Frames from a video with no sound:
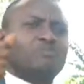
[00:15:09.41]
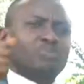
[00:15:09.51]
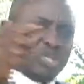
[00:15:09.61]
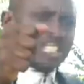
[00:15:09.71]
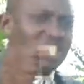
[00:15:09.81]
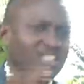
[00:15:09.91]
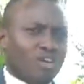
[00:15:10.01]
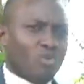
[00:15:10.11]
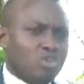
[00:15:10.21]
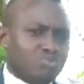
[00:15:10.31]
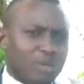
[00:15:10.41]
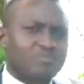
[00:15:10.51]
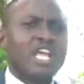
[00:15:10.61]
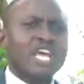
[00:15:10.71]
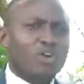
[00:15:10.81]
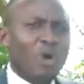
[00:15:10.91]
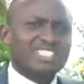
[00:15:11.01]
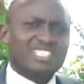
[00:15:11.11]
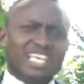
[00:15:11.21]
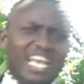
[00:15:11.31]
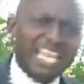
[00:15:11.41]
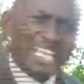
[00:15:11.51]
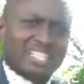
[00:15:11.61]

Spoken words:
gospel, he was healing the sick.